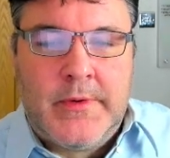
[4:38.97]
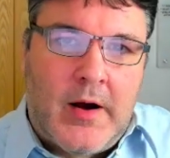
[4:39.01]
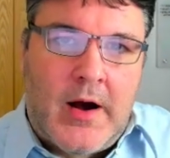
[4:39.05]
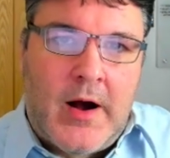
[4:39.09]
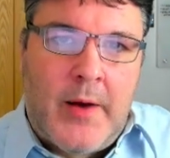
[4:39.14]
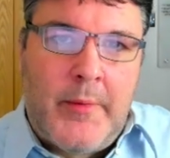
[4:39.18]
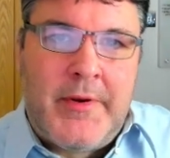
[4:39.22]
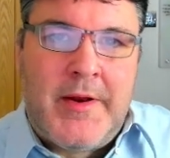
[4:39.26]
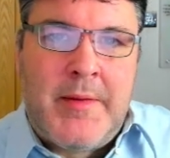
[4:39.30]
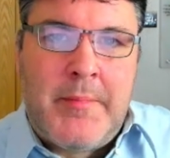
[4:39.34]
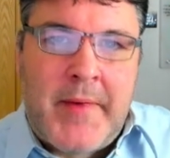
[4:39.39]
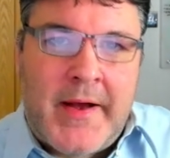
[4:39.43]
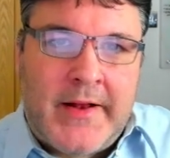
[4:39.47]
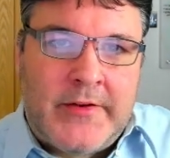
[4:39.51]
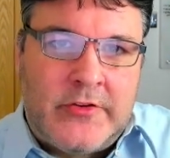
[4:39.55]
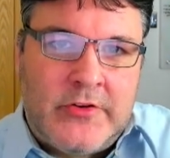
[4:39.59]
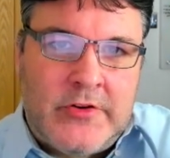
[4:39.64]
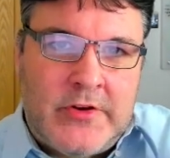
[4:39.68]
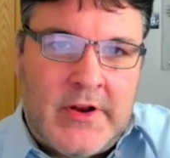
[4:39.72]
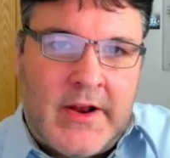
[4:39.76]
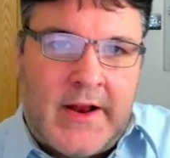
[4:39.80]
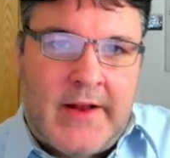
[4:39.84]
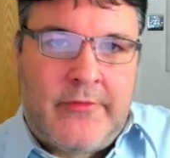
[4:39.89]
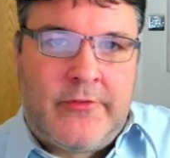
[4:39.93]
I would
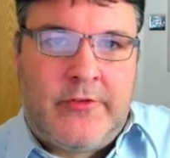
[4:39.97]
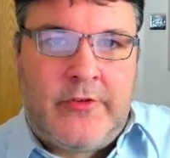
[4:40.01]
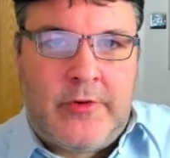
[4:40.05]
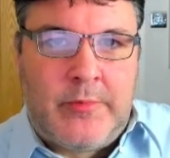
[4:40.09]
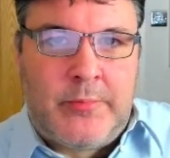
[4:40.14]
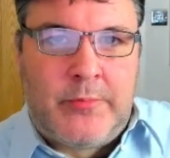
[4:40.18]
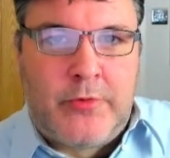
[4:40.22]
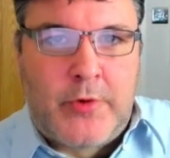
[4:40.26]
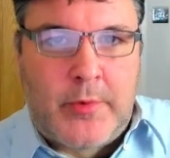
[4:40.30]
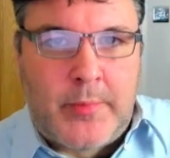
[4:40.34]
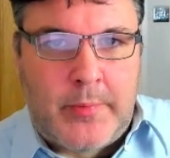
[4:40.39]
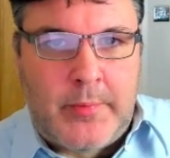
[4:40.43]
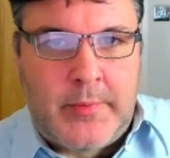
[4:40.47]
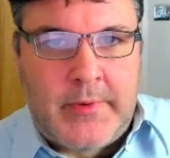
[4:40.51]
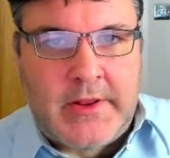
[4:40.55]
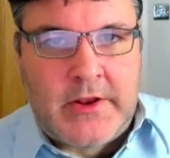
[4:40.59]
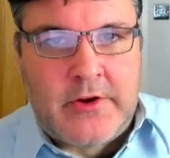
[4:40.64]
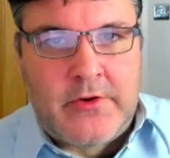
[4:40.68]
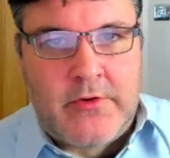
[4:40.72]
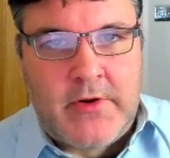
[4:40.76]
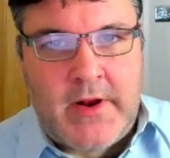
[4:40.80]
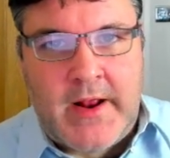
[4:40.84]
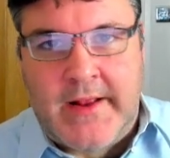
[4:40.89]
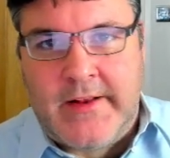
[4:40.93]
imagine you'd have to probably
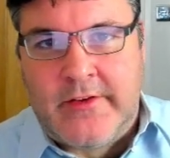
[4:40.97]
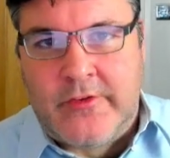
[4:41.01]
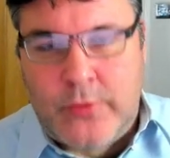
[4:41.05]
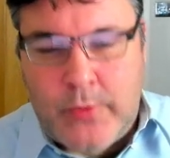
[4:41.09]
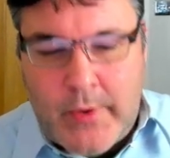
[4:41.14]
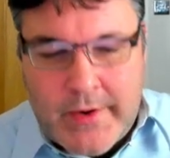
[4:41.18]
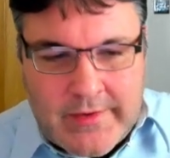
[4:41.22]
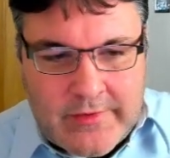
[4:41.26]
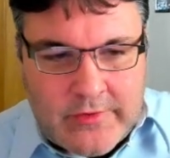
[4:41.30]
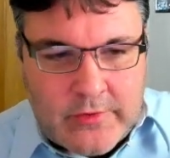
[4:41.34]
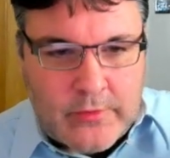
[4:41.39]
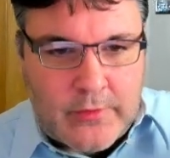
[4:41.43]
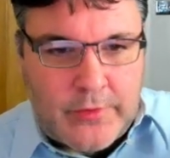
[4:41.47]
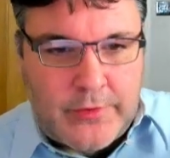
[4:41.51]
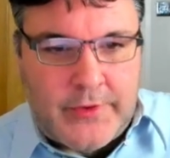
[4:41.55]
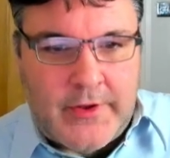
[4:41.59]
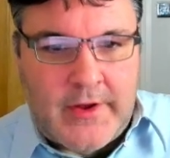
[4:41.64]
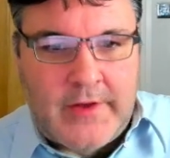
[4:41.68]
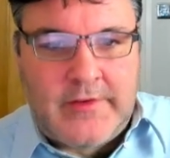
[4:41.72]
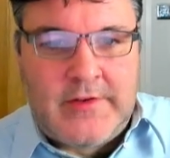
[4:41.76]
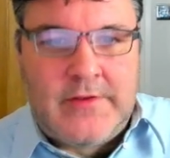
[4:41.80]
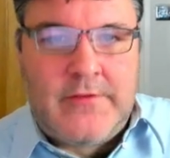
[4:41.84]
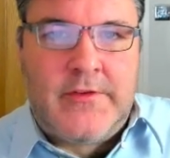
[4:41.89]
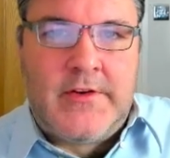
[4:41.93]
create 20 or
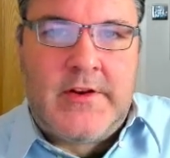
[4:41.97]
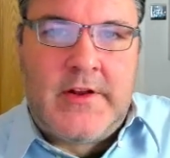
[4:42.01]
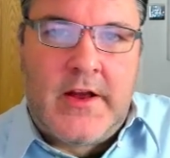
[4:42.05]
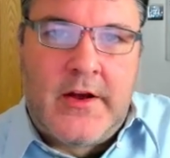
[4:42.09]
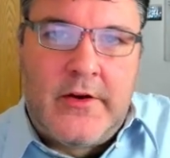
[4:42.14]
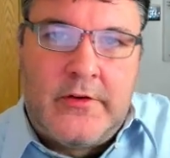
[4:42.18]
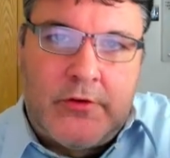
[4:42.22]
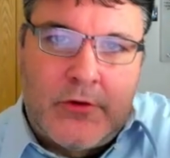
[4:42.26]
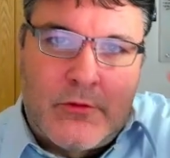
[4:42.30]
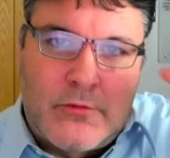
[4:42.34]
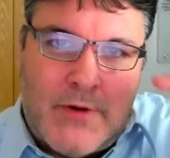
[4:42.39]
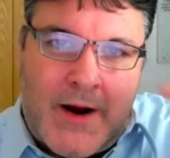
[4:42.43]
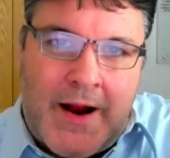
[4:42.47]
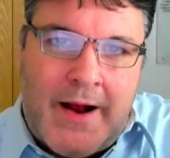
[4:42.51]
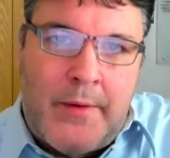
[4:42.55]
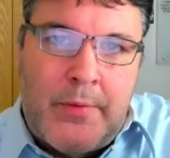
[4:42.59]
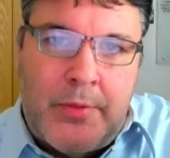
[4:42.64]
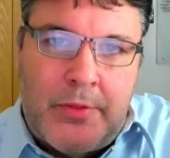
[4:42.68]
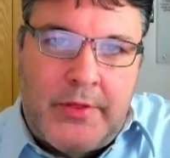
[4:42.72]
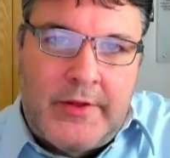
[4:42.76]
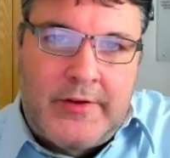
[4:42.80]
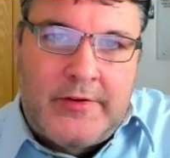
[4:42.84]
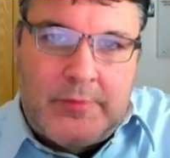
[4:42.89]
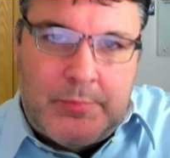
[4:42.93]
30 videos
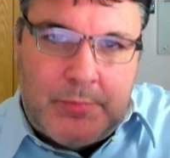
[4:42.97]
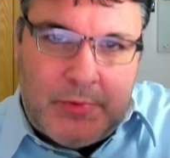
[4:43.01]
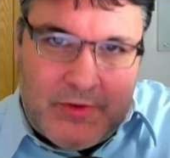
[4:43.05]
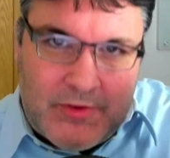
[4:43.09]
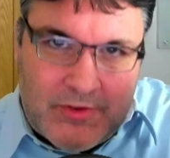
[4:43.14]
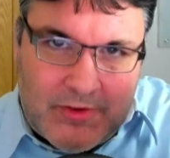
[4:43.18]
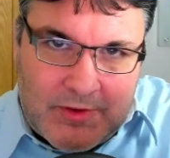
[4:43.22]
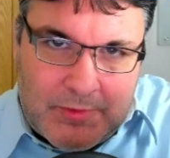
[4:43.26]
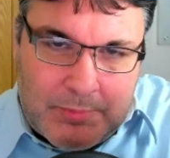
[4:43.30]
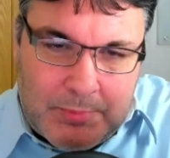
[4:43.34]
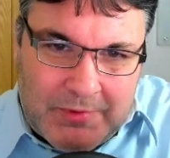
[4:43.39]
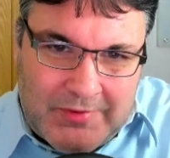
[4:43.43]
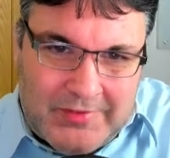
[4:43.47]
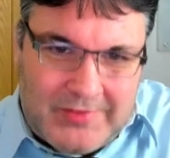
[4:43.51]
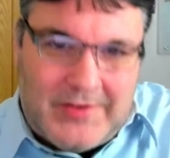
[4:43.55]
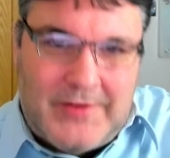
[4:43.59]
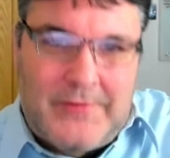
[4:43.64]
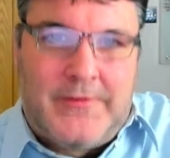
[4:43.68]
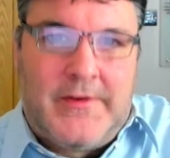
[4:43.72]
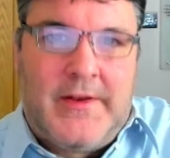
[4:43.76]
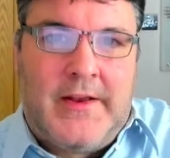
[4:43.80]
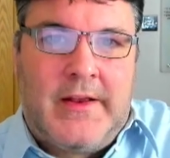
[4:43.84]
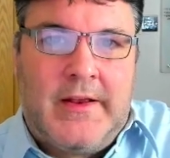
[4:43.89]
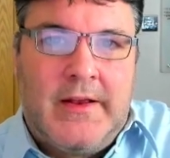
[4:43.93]
around this
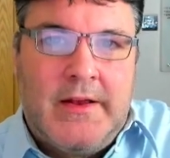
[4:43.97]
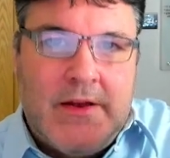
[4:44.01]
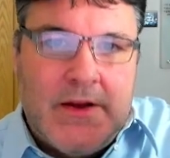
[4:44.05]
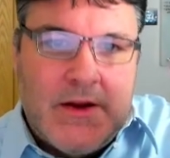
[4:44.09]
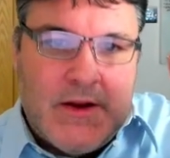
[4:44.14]
specific